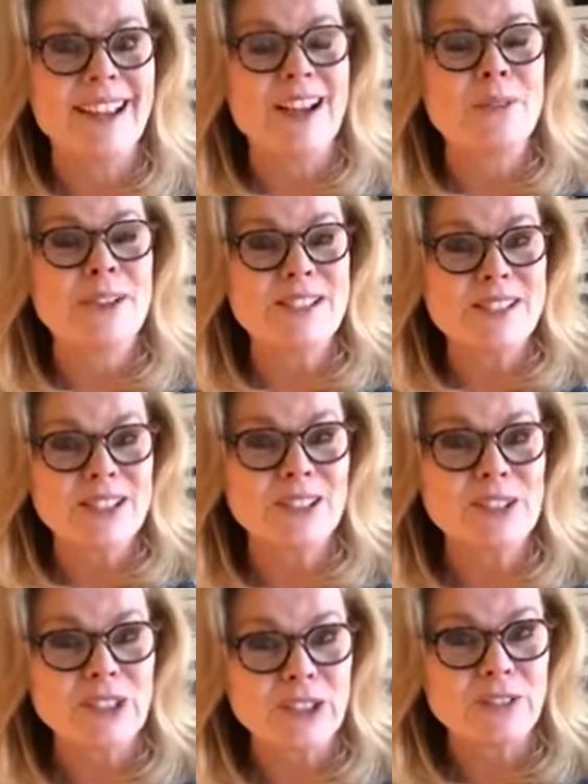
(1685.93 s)
We still
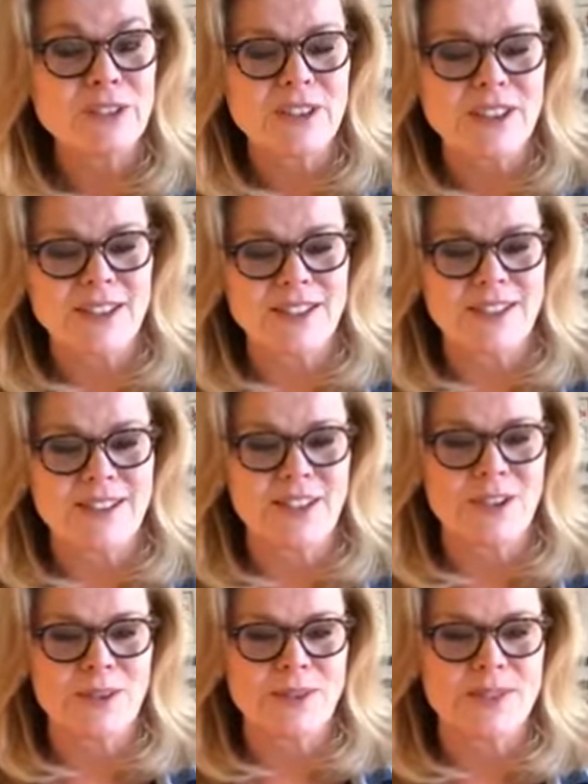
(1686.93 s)
look for the
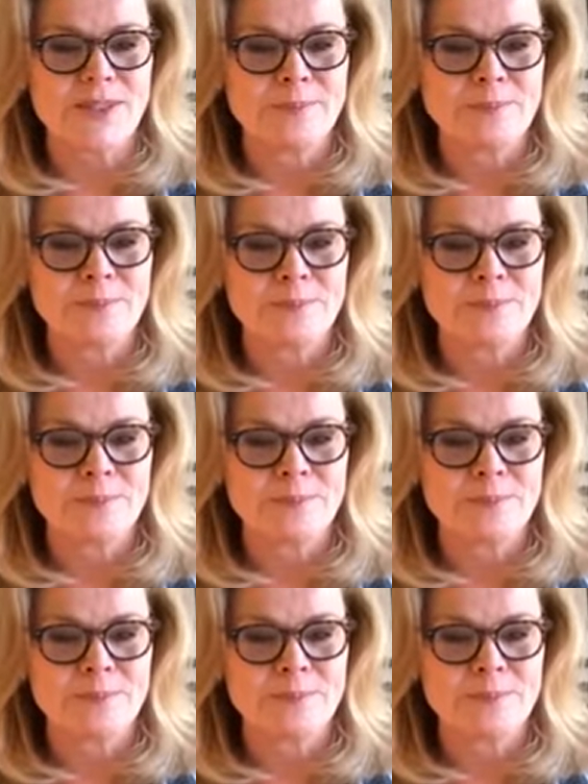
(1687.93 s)
excuse.